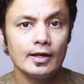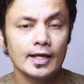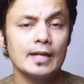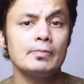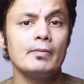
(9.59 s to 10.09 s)

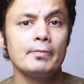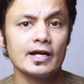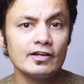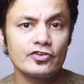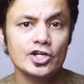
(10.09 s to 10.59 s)
can be a big
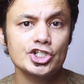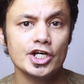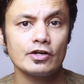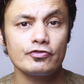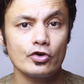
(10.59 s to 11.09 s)

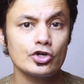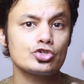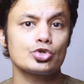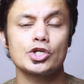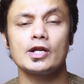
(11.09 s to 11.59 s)
differentiator for your
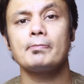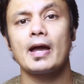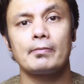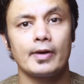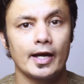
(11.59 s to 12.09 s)
social
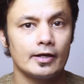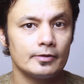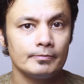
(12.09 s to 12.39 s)
impact brand.